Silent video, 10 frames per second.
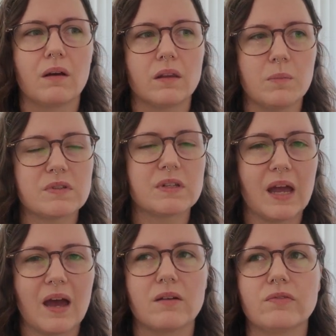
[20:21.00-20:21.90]
the books that I
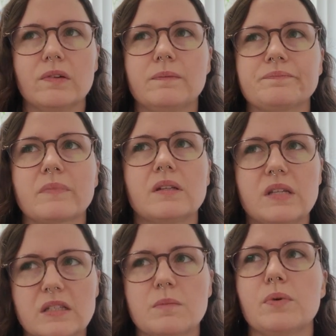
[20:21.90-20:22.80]
have,
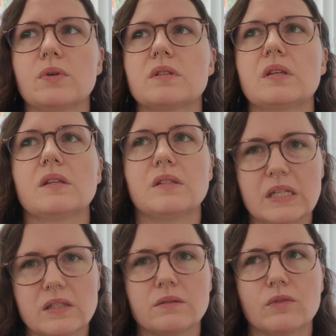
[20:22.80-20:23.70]
decent books,
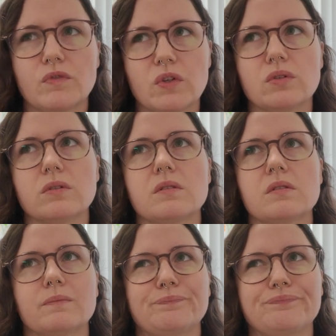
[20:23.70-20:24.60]
decent
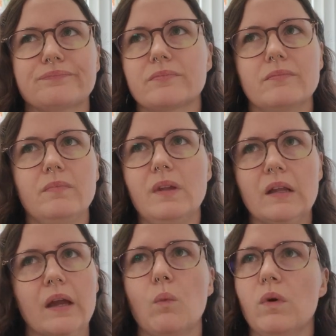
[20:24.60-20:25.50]
reviews,
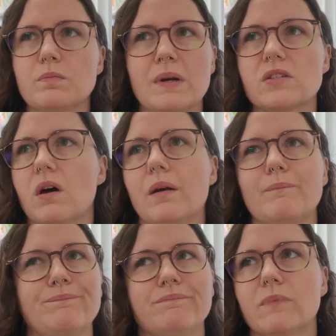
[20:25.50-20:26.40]
like worth my
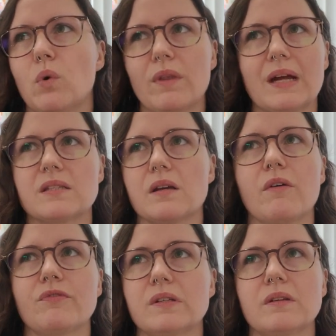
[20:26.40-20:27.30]
time, all that
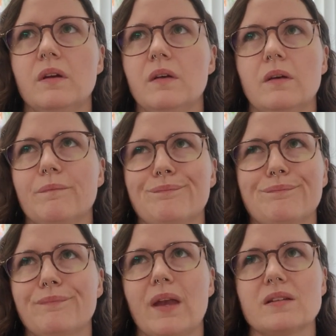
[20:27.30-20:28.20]
stuff. And
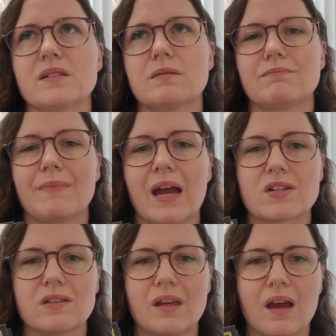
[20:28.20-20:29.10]
yeah, just
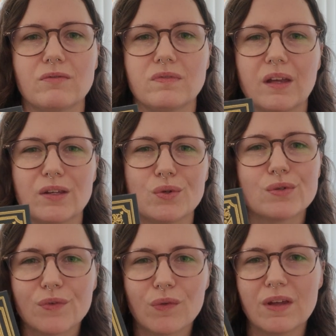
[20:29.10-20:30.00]
actually have like
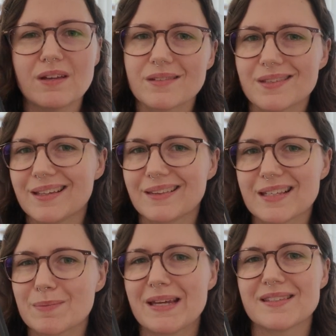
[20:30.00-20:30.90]
useful things in
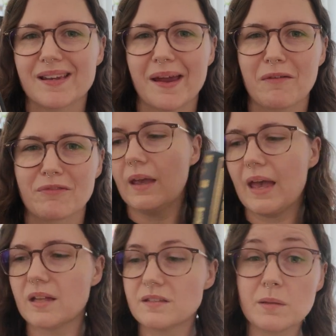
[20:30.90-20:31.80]
this space that I have.
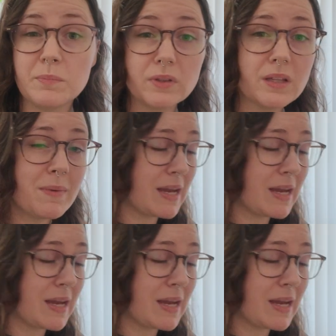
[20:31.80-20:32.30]
And the book that I'm